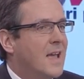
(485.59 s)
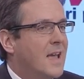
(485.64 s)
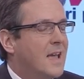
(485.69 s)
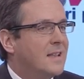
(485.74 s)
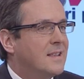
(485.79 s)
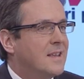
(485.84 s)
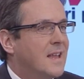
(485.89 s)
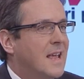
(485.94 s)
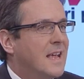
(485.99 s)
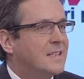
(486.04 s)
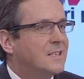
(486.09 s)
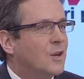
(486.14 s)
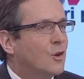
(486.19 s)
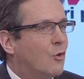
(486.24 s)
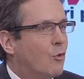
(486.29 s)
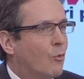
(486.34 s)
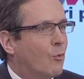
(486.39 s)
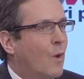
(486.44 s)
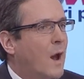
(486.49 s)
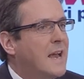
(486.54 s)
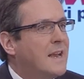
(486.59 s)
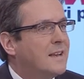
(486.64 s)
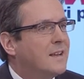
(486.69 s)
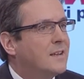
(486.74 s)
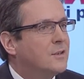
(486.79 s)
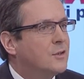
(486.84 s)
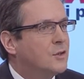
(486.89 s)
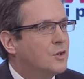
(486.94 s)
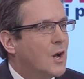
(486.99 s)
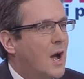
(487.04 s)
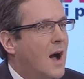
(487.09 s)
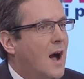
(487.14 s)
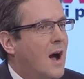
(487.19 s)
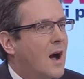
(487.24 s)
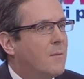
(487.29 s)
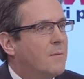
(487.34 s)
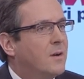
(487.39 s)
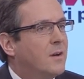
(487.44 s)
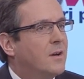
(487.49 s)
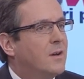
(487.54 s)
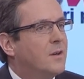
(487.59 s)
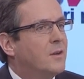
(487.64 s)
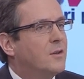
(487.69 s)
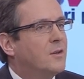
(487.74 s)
It, it's a great job